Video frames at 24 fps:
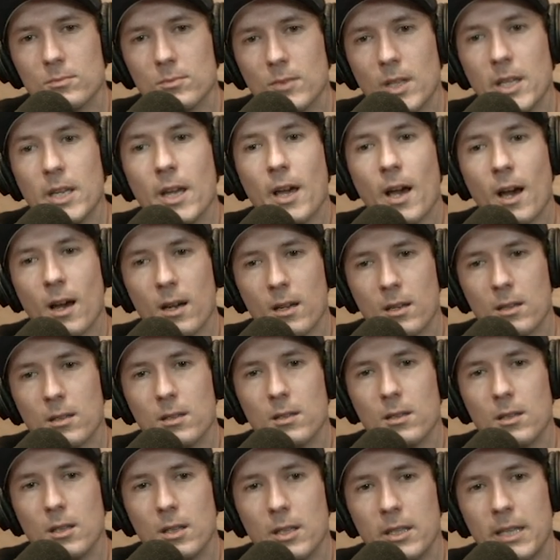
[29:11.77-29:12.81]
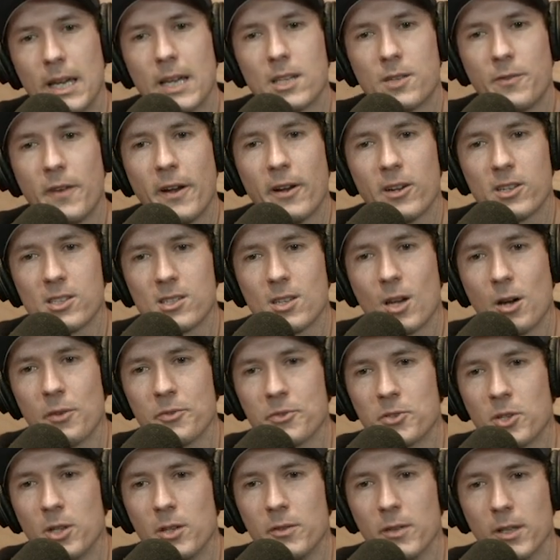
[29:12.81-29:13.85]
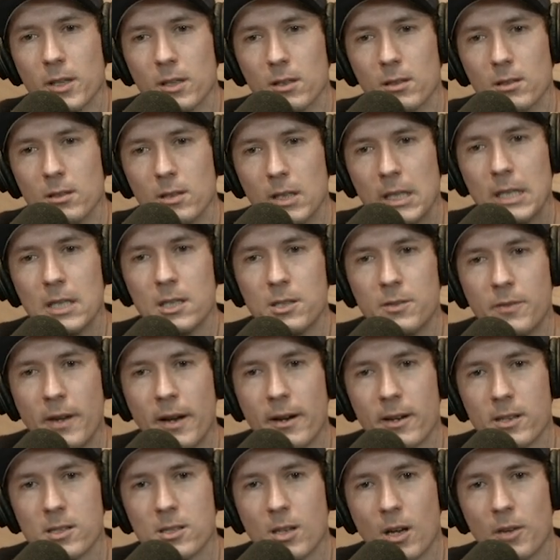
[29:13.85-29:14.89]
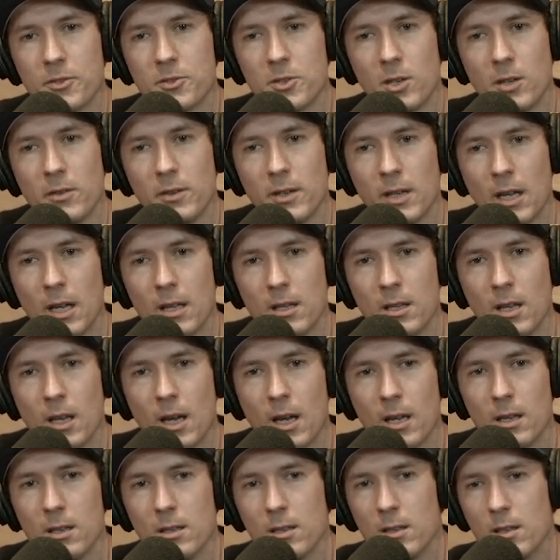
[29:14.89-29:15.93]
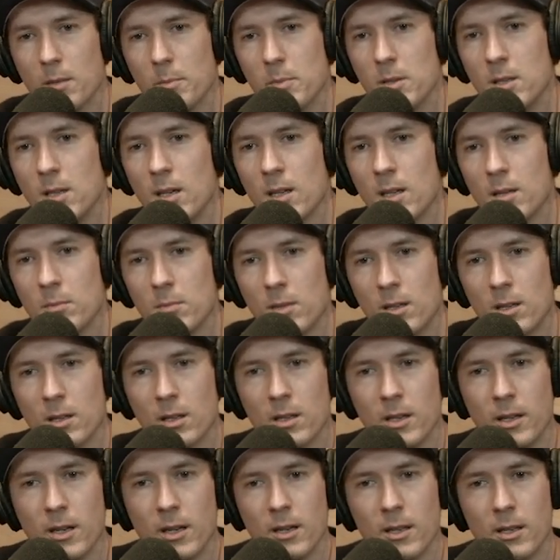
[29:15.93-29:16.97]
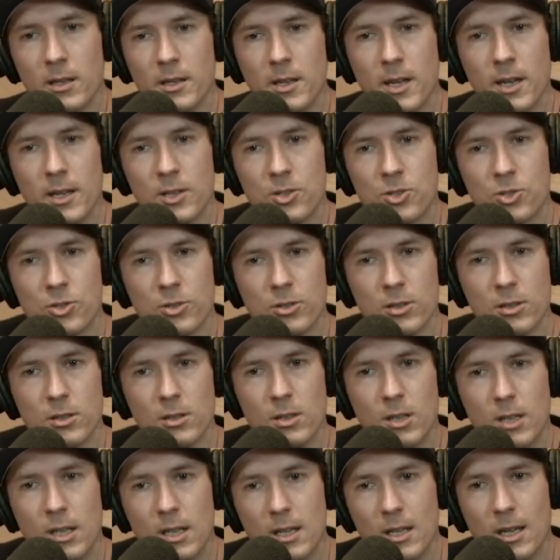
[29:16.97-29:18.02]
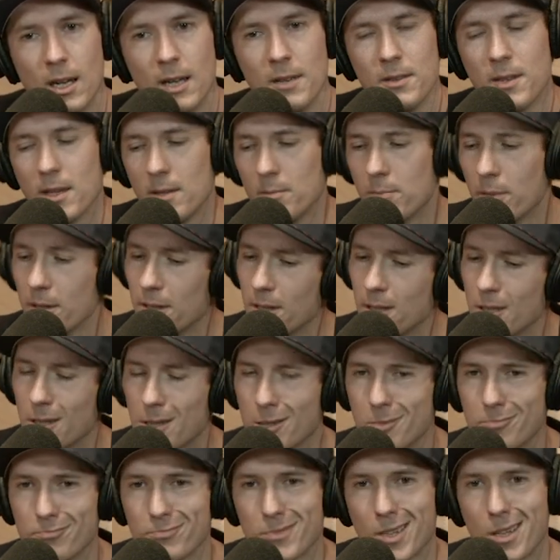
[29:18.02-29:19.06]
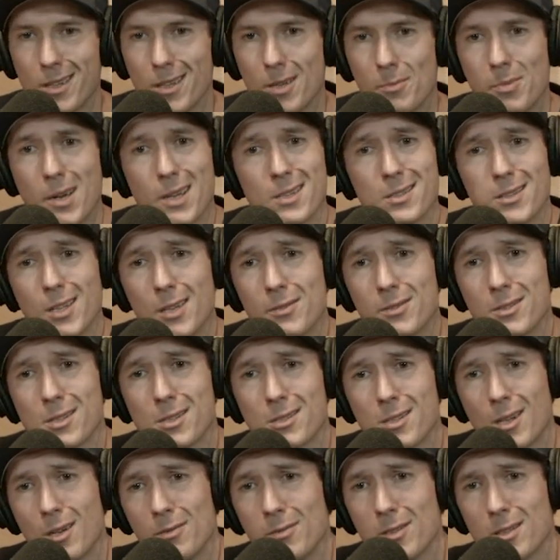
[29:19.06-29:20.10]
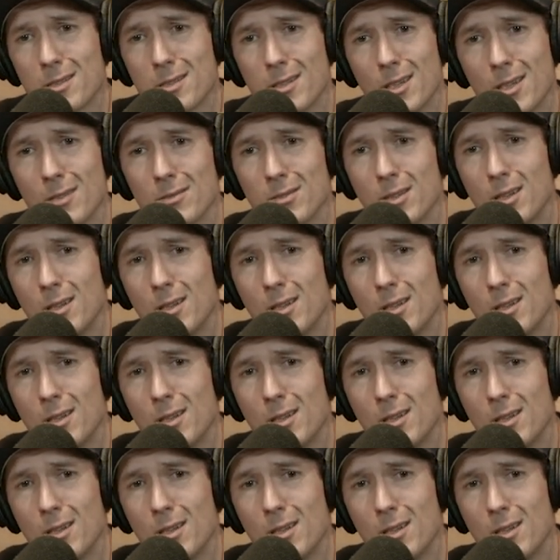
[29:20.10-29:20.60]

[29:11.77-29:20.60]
Yeah. Yeah. Exactly. Yeah, it's very self-serving. It is very self-serving at, yeah. at the beginning, middle, and end of the day. It's true. And then, but you know, yeah. the best love is a selfless But integrity, love.